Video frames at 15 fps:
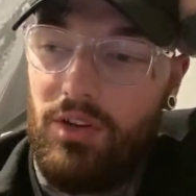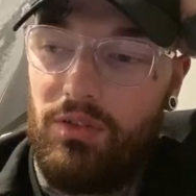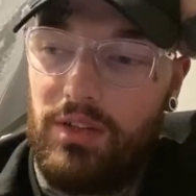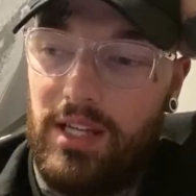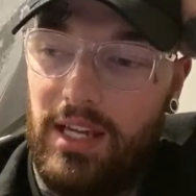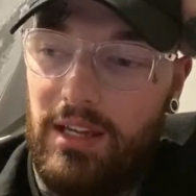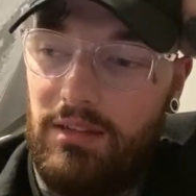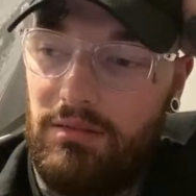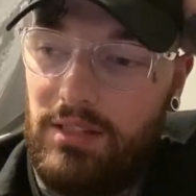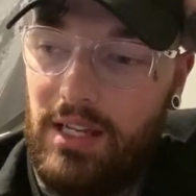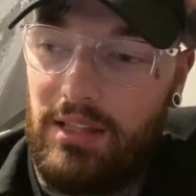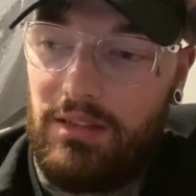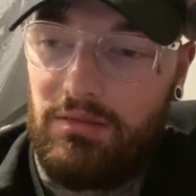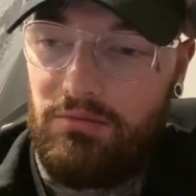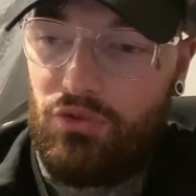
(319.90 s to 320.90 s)

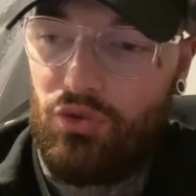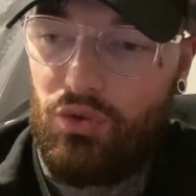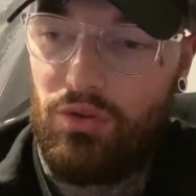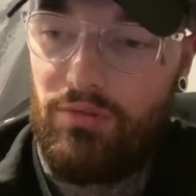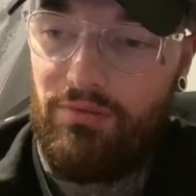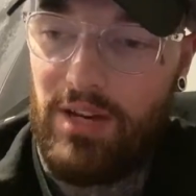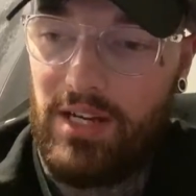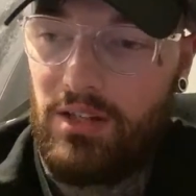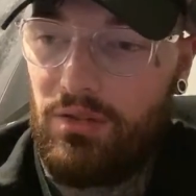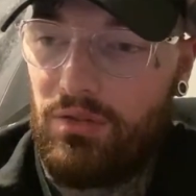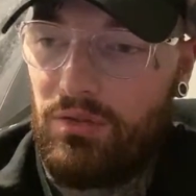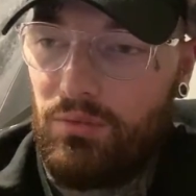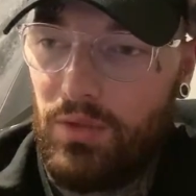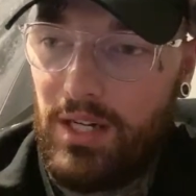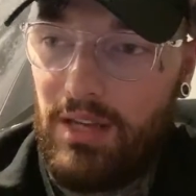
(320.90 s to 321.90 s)
get the drawing ready
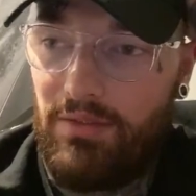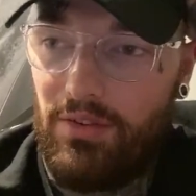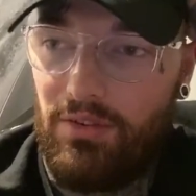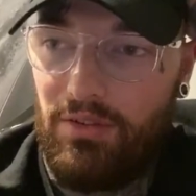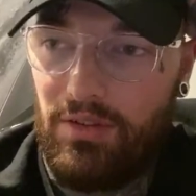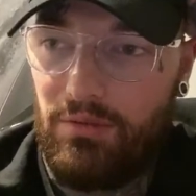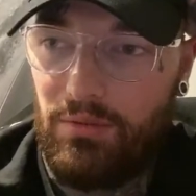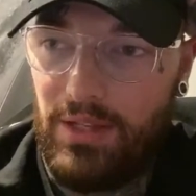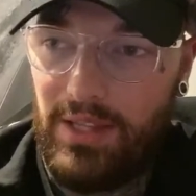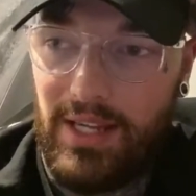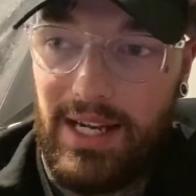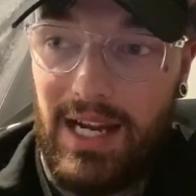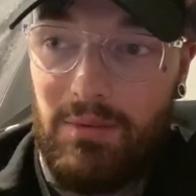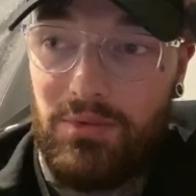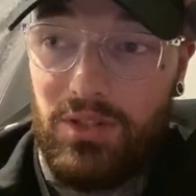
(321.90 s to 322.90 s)
or whatever, and when they
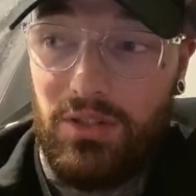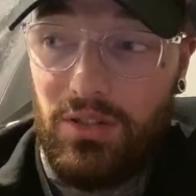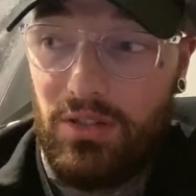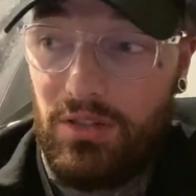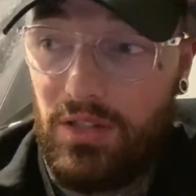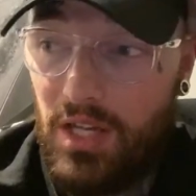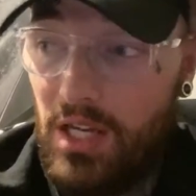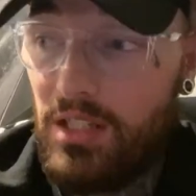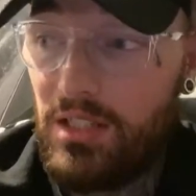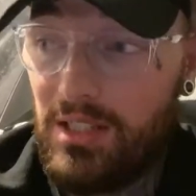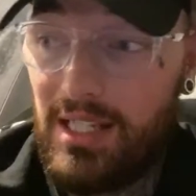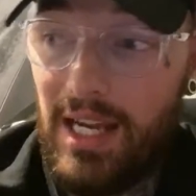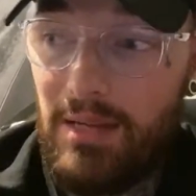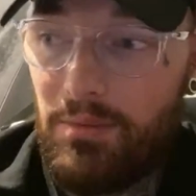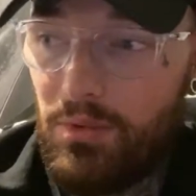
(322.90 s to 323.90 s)
came to the to
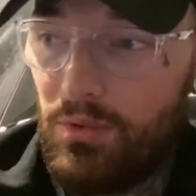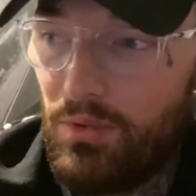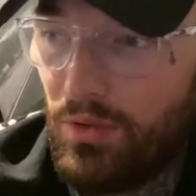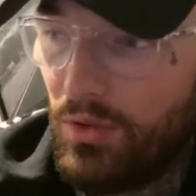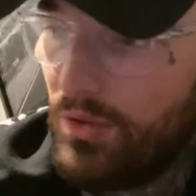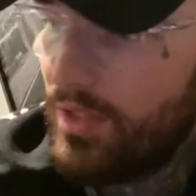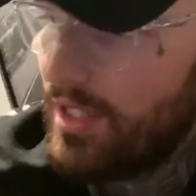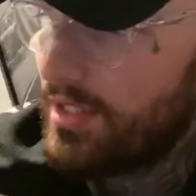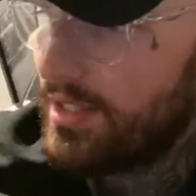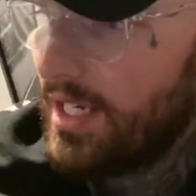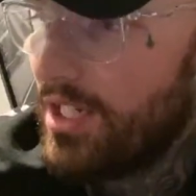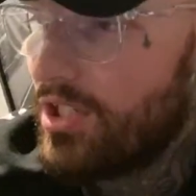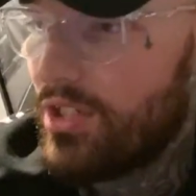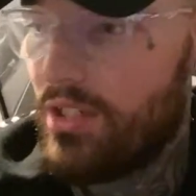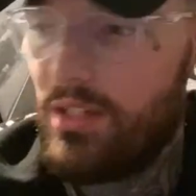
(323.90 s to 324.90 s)
table or their
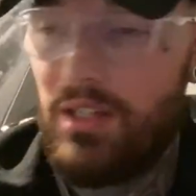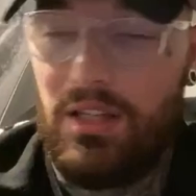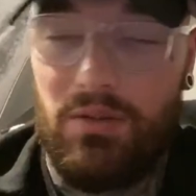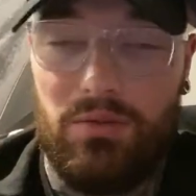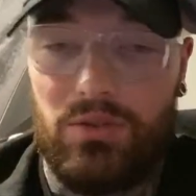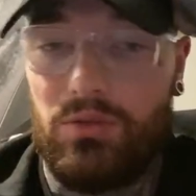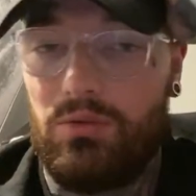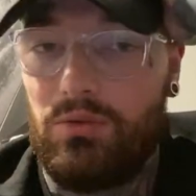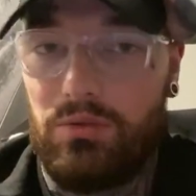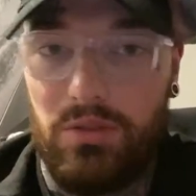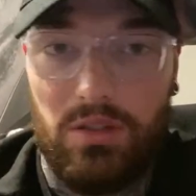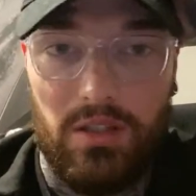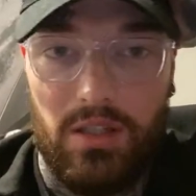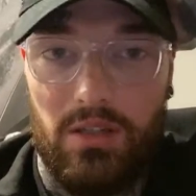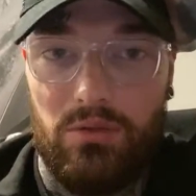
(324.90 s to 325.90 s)
station, it was all
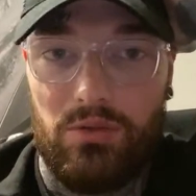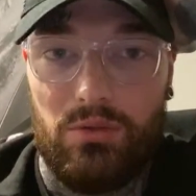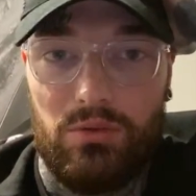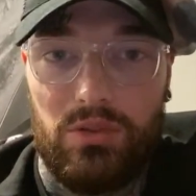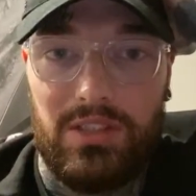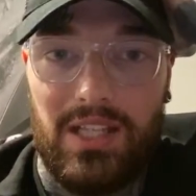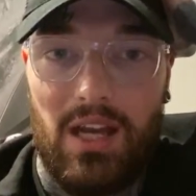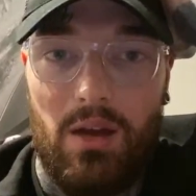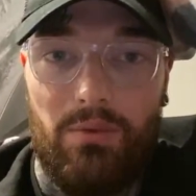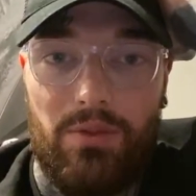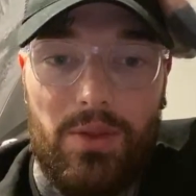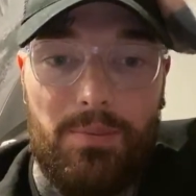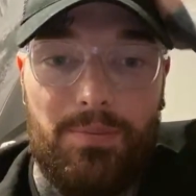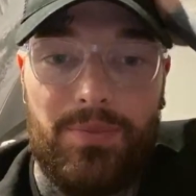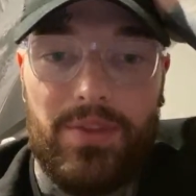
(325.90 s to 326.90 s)
set up for
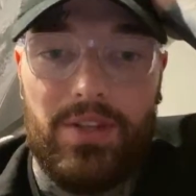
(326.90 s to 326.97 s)
them.